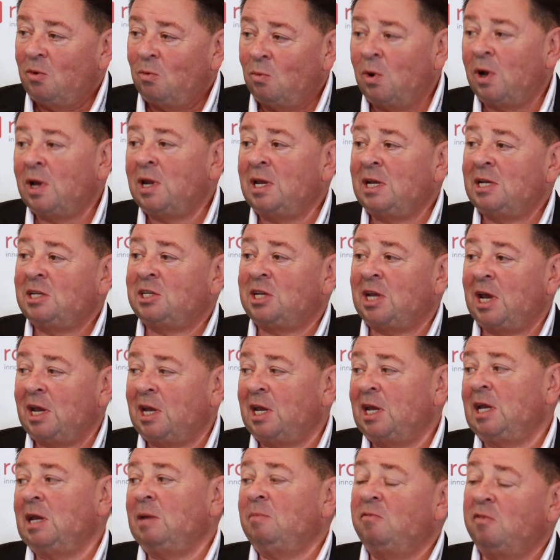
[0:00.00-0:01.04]
One is
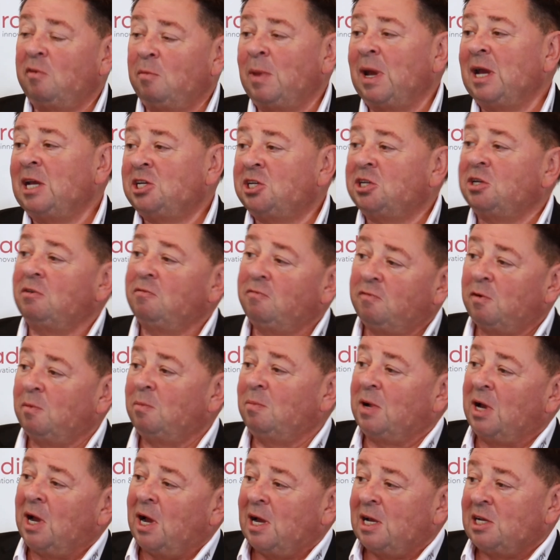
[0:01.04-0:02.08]
taking information
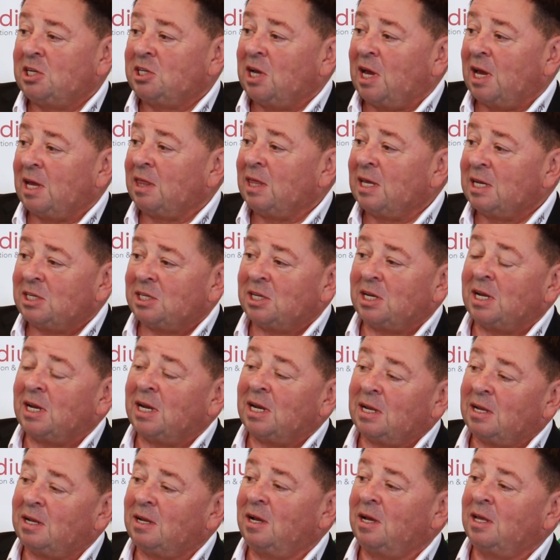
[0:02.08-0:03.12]
from guys like this on
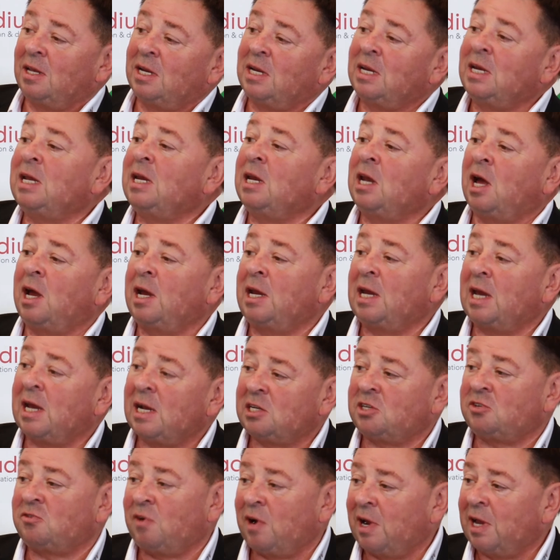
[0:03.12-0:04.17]
an inline
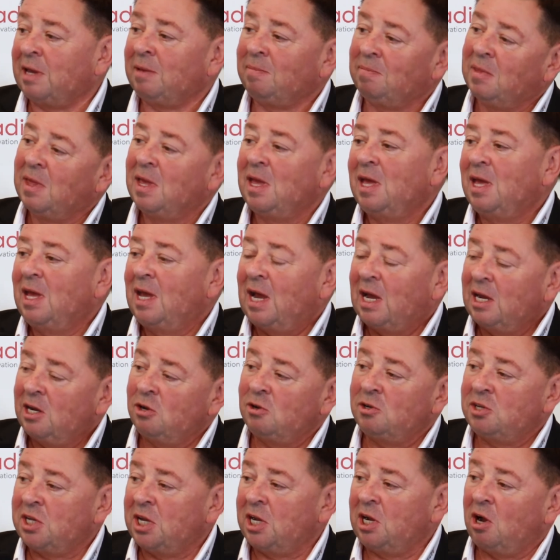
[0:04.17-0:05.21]
X-ray and
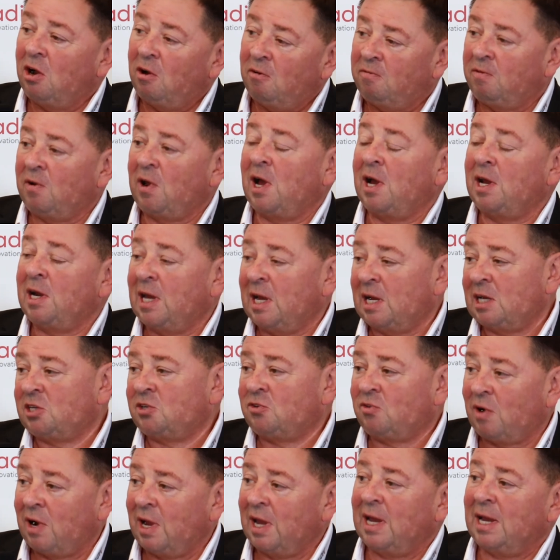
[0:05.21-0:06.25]
using offline
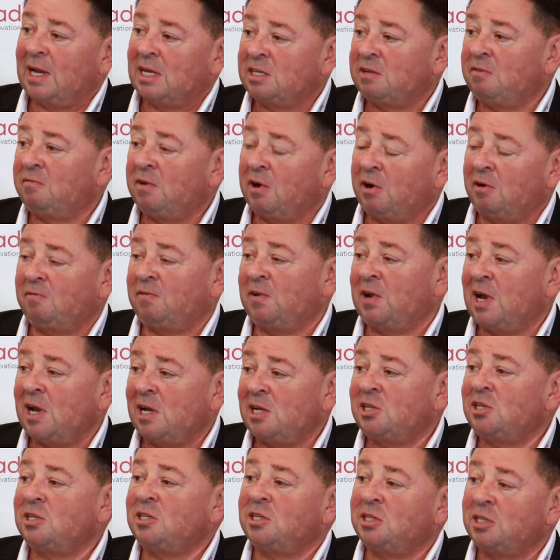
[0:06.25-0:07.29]
X-ray as a
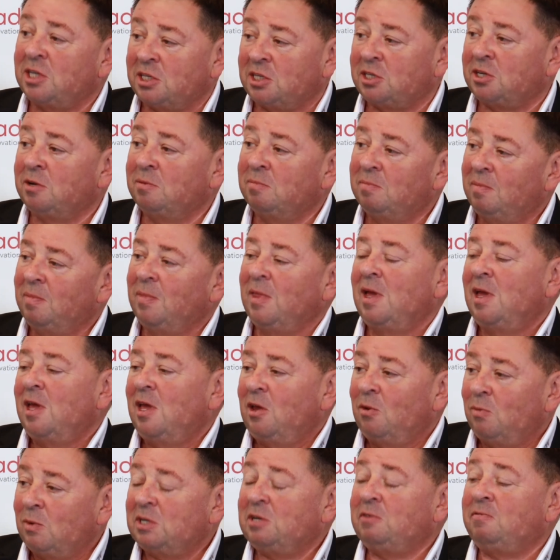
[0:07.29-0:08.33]
verification system,
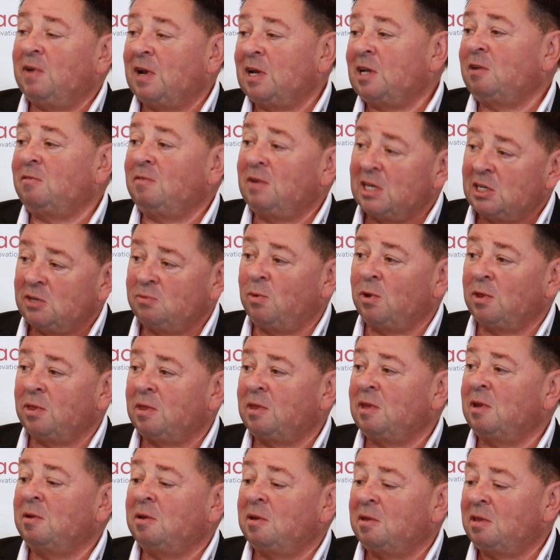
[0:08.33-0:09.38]
which effectively is what
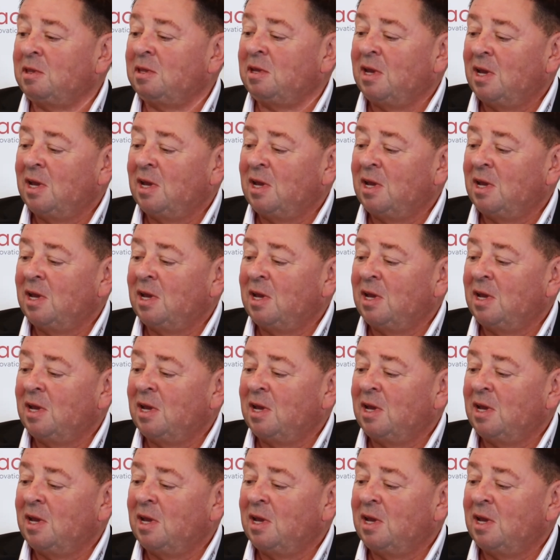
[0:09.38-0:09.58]
the